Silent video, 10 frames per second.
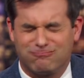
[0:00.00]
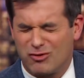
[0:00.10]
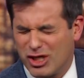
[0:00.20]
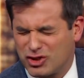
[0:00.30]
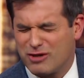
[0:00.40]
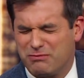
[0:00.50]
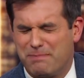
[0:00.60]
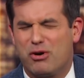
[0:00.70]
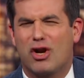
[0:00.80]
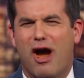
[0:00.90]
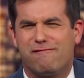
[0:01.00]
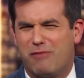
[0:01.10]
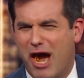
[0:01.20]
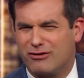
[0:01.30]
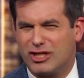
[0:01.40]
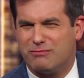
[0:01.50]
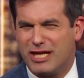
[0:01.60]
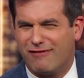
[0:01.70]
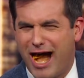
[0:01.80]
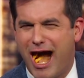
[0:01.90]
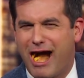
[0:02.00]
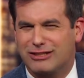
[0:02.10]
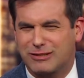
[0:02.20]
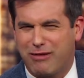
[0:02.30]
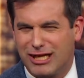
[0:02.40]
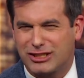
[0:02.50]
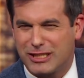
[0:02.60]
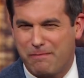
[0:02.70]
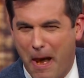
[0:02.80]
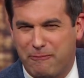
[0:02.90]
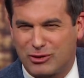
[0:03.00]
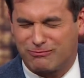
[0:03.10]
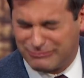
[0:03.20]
They shouldn't be put off by a little bit of a hot, spicy pepper.